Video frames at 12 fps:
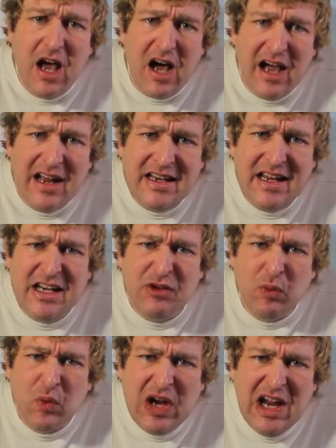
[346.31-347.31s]
I need
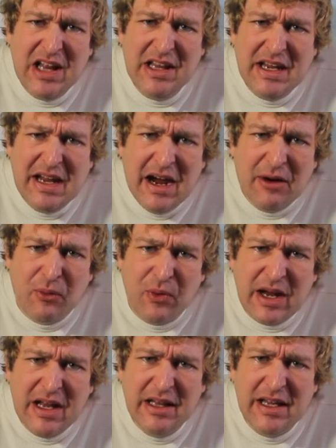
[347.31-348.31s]
really,
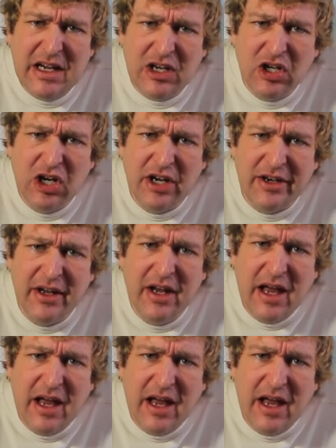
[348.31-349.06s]
really good